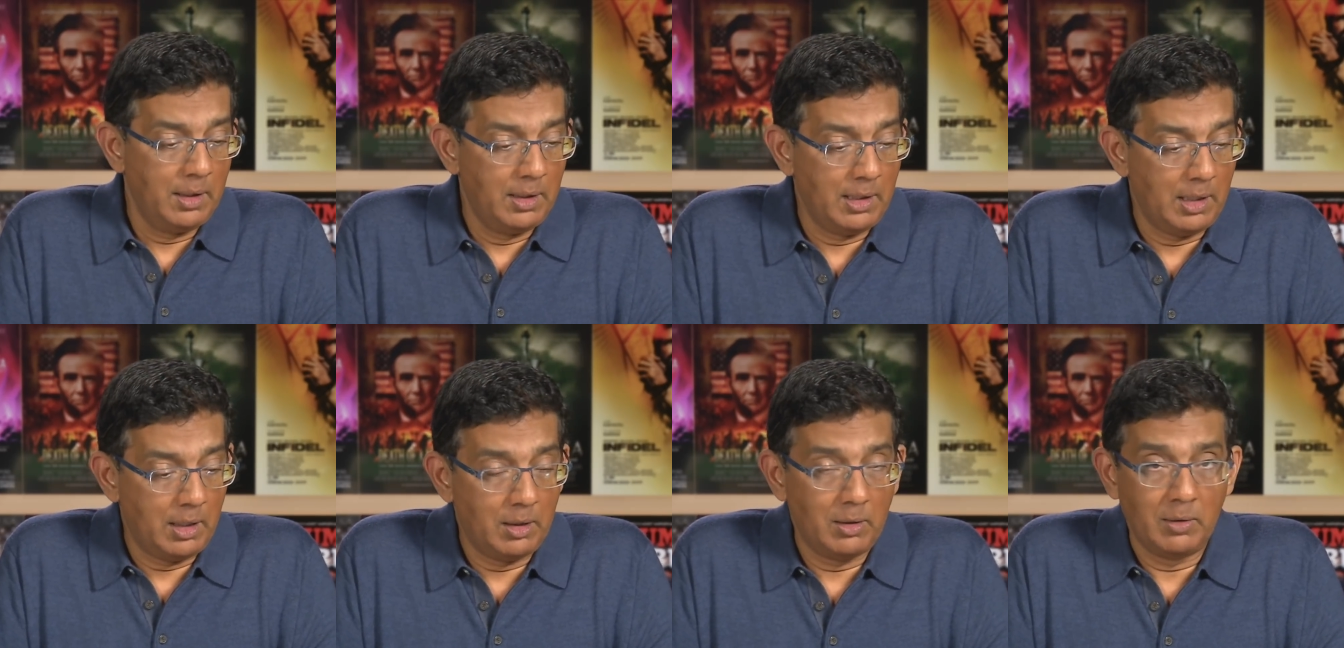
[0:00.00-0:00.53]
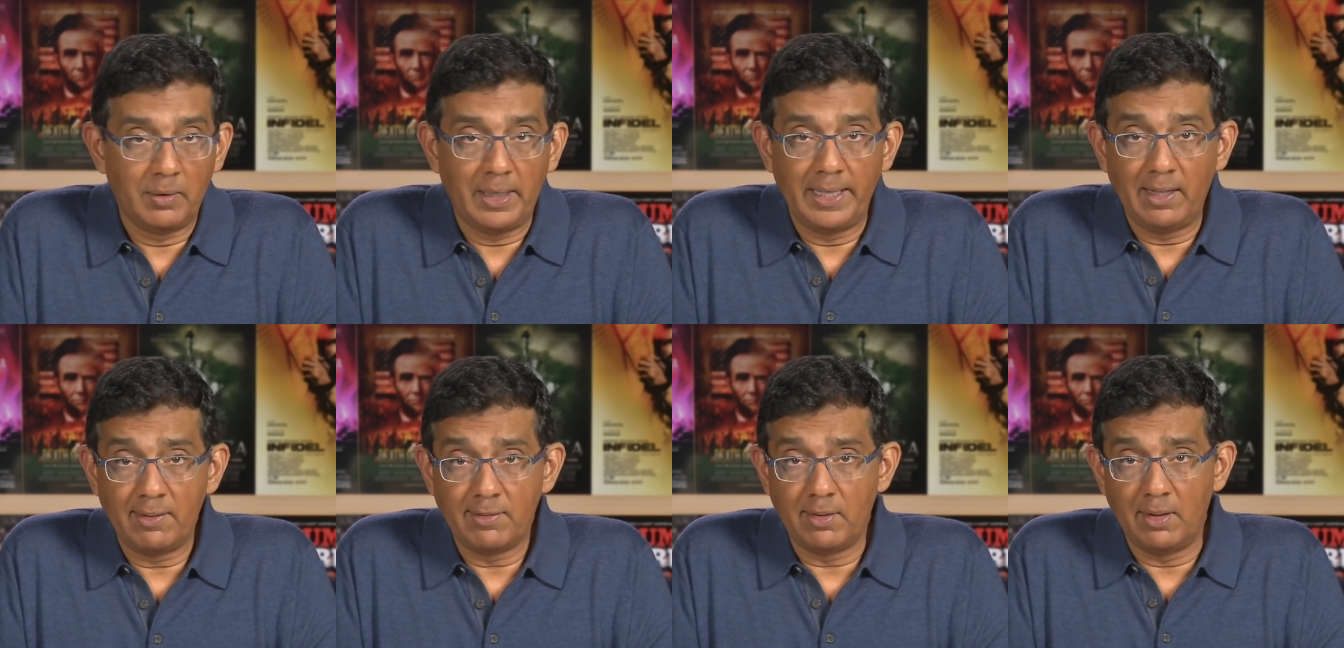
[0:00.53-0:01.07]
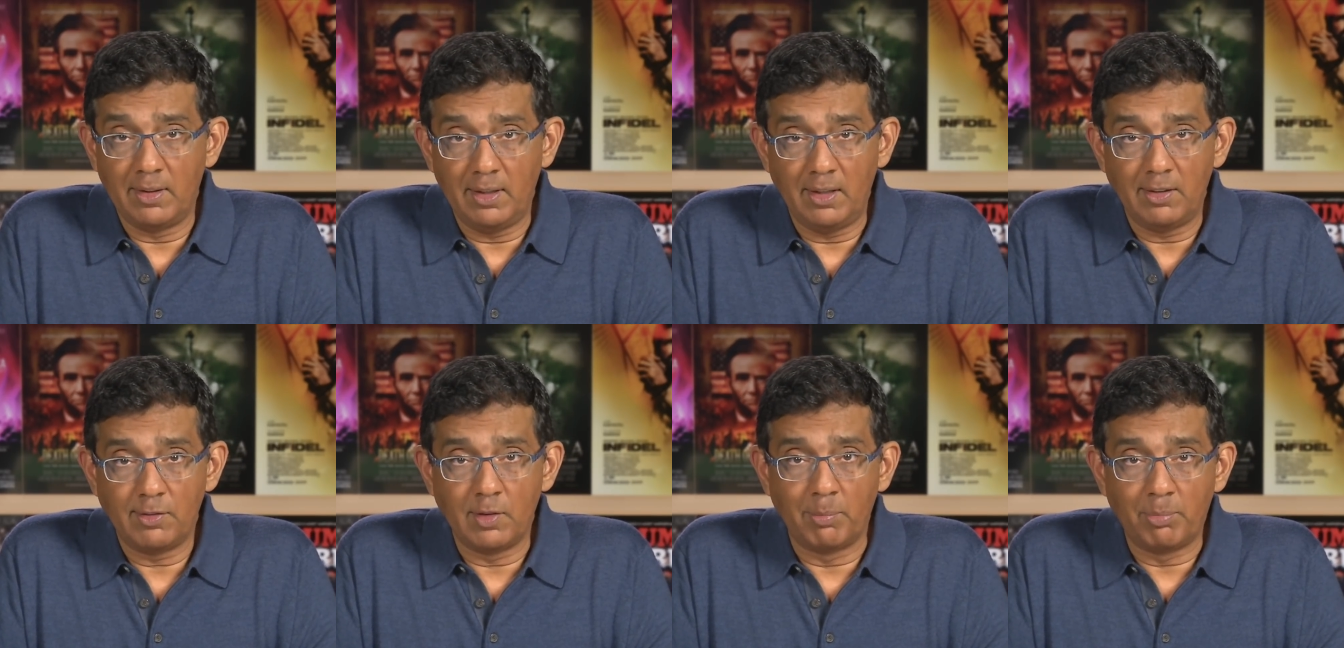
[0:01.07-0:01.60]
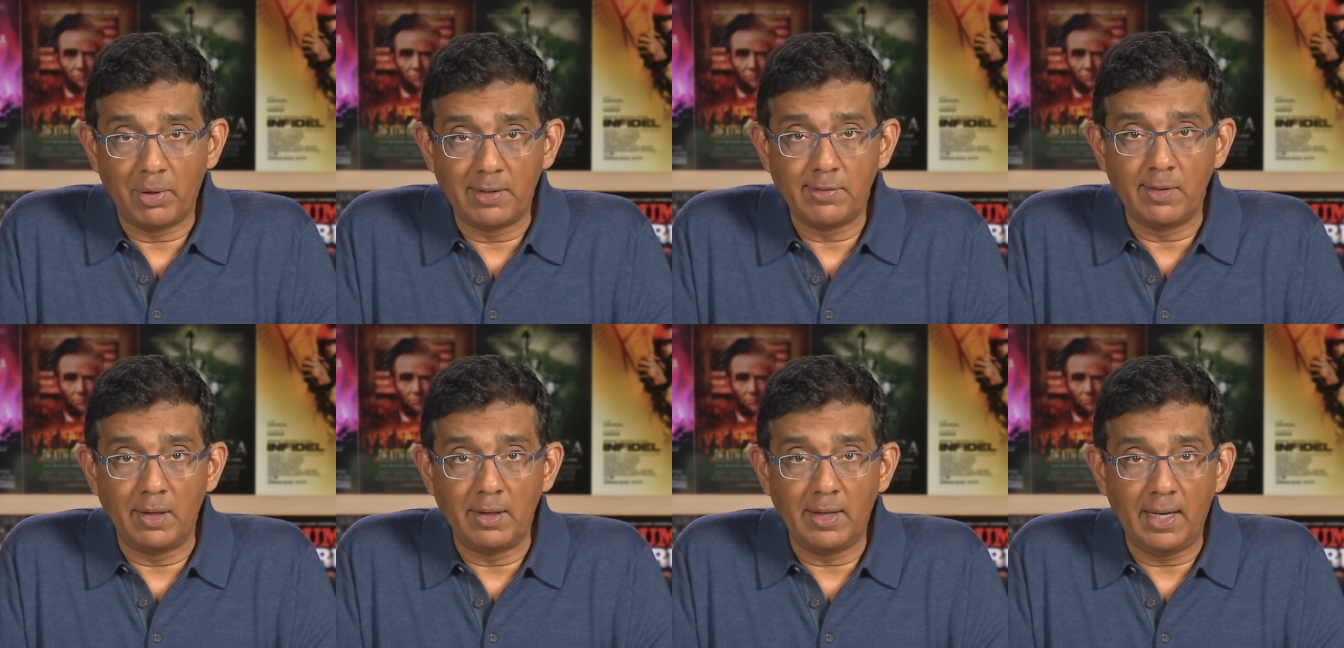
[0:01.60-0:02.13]
Speaker 1: Now, I guess in these
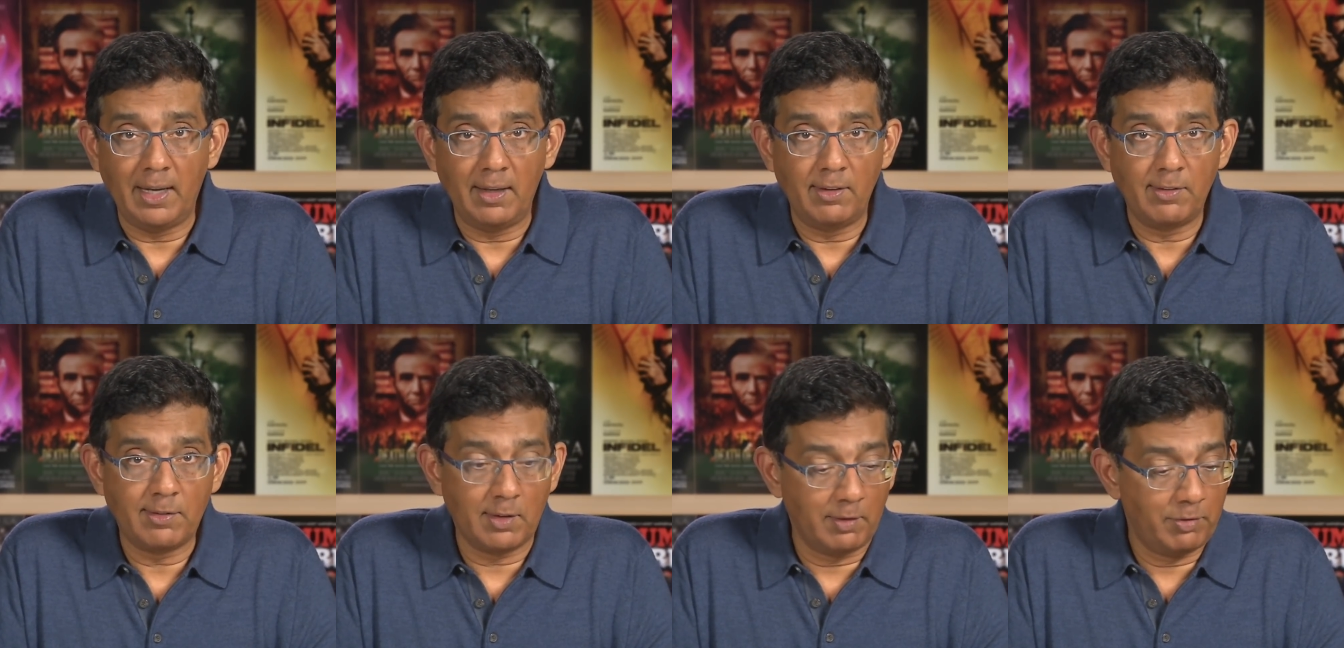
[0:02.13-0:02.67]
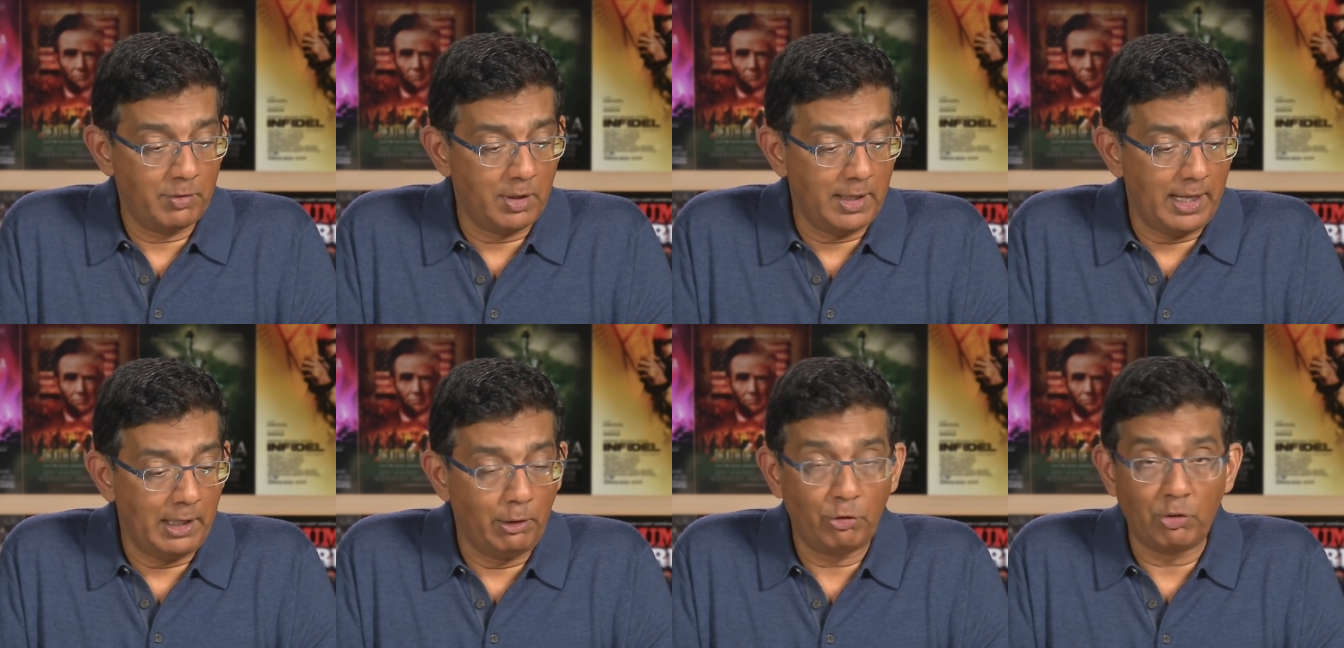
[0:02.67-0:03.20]
depressing days of today, you